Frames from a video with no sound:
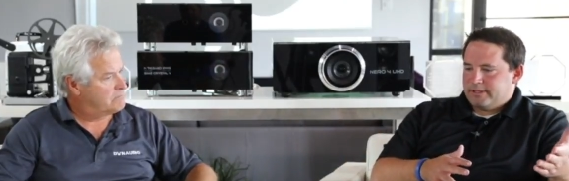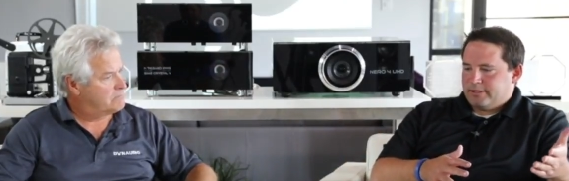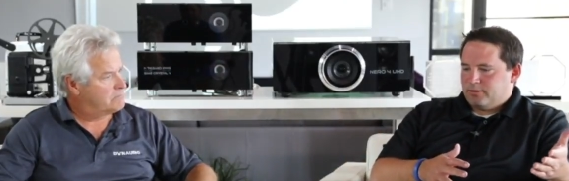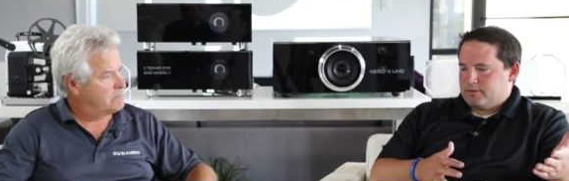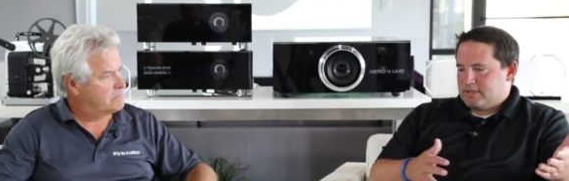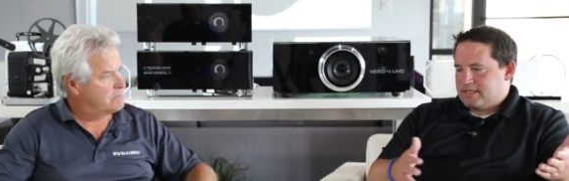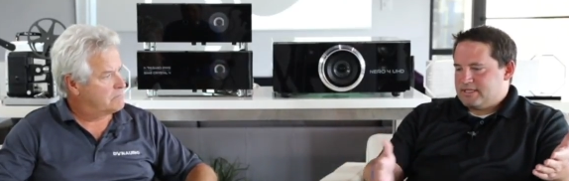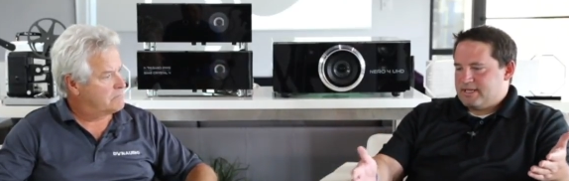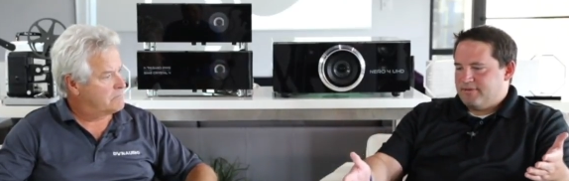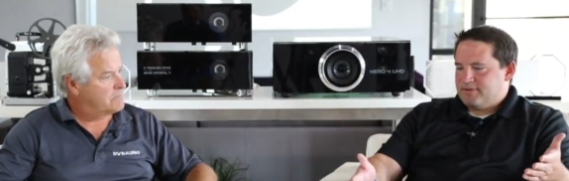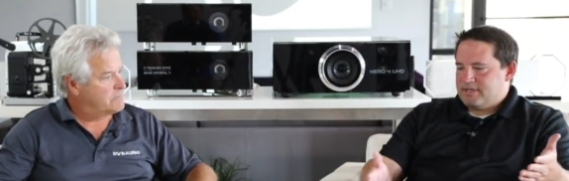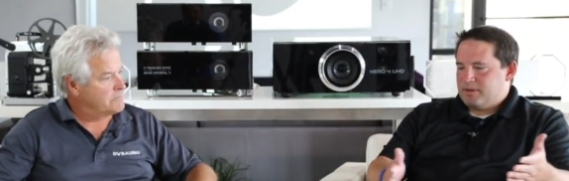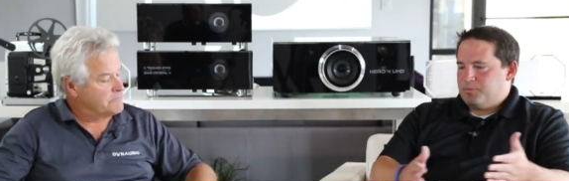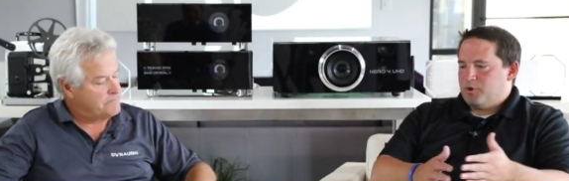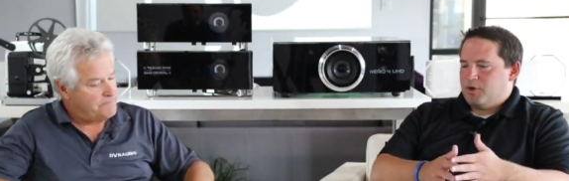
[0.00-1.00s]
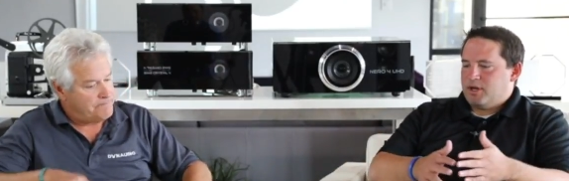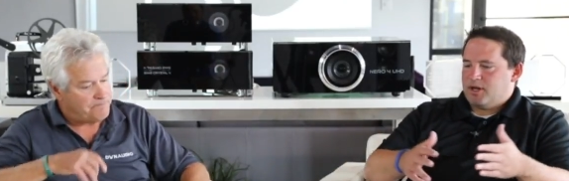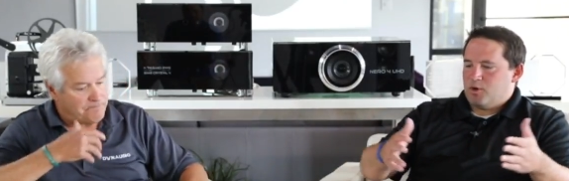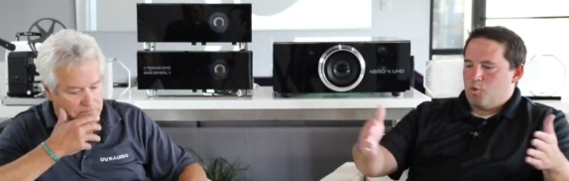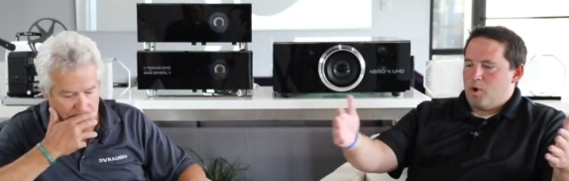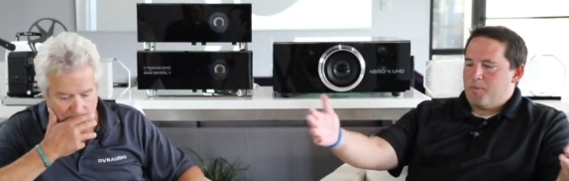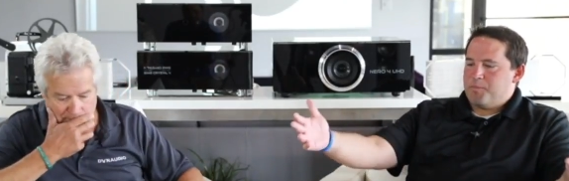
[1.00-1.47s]
Speaker 1: was that 17 million to
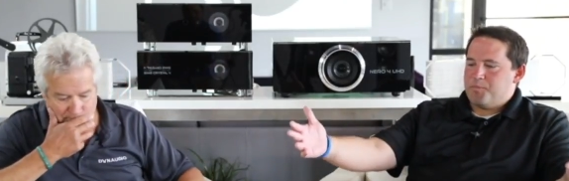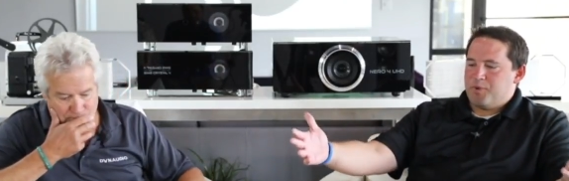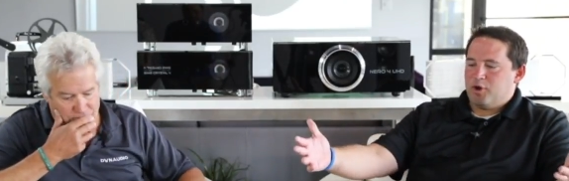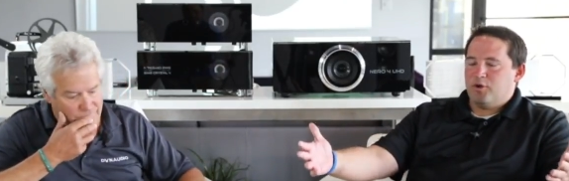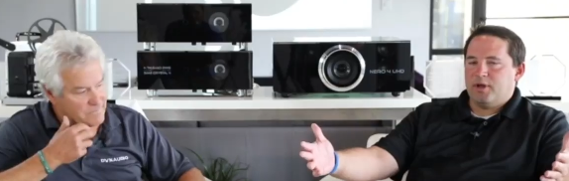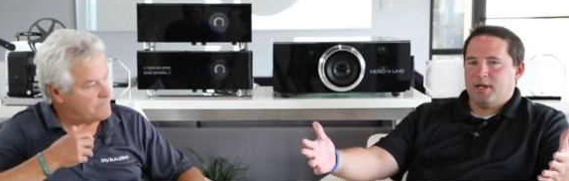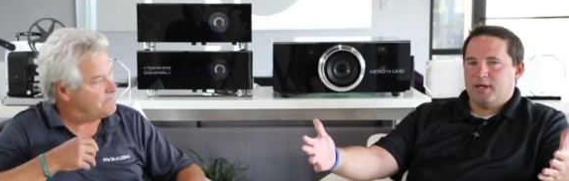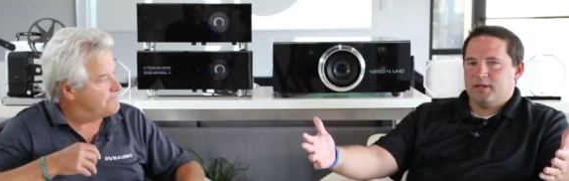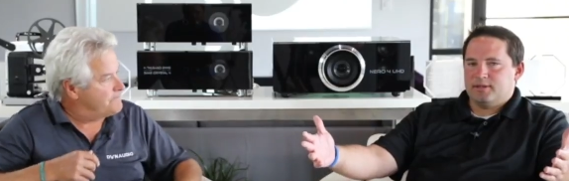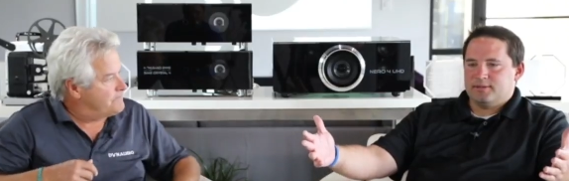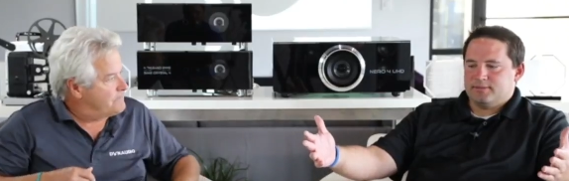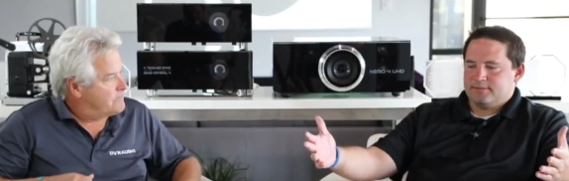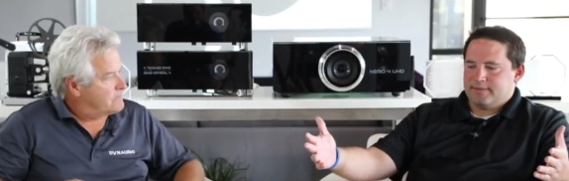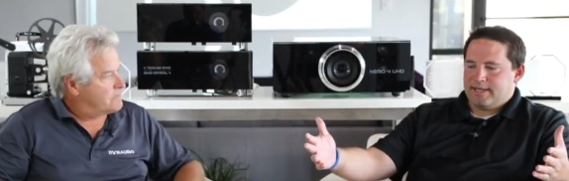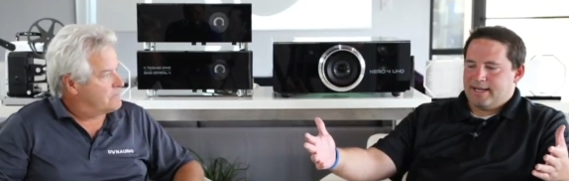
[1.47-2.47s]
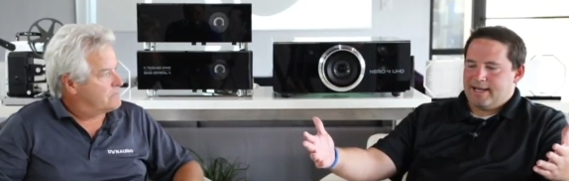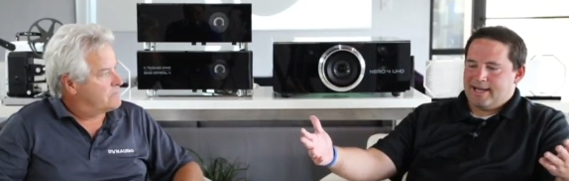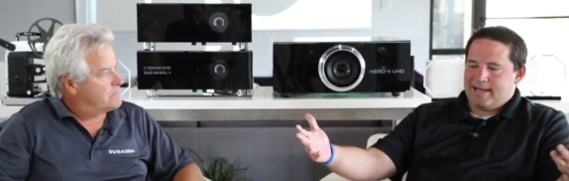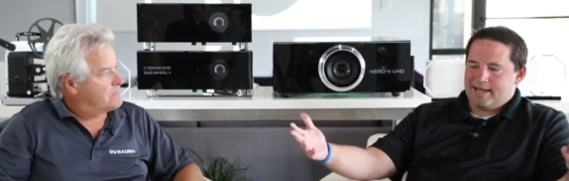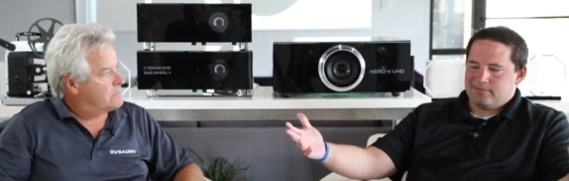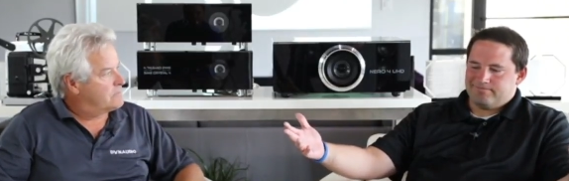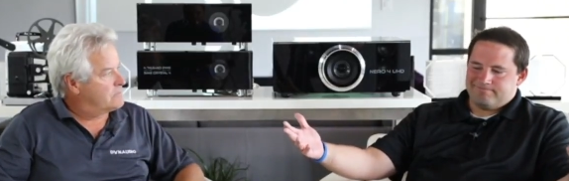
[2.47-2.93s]
1 billion
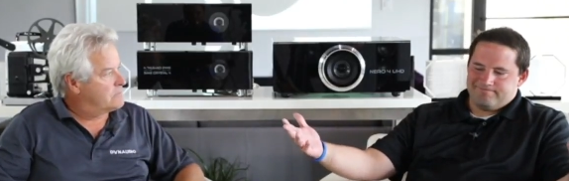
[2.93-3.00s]
uh,